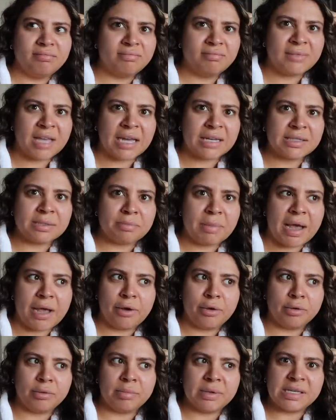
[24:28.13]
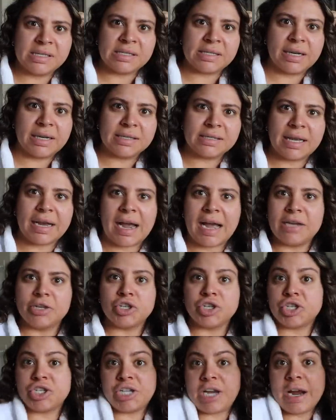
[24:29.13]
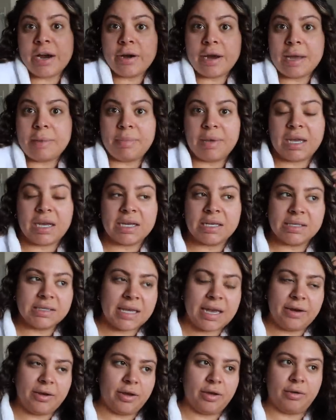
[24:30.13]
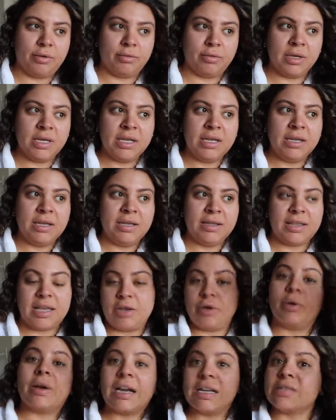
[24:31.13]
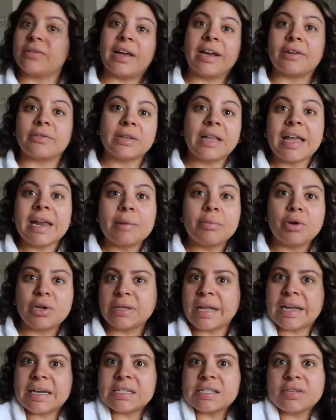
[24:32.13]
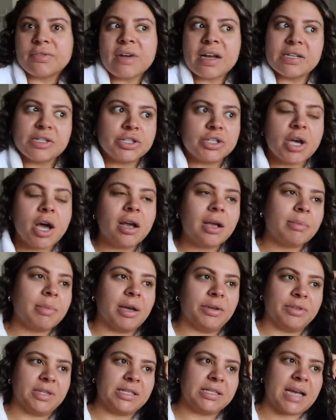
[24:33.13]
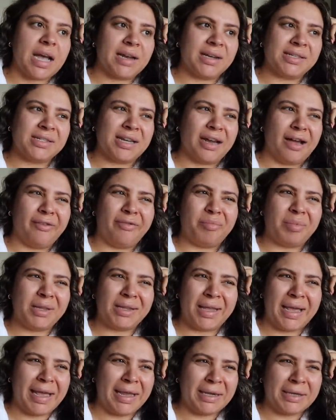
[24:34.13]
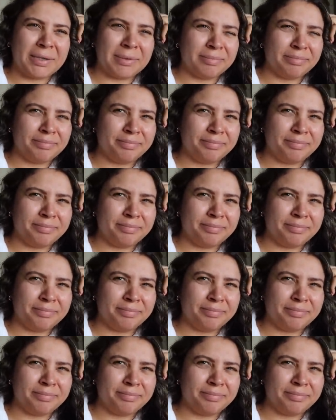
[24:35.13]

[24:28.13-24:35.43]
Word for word: that's my own business. Like I just share it because I know that you guys find it relatable, and like it's fun to talk about this kind of stuff, but like,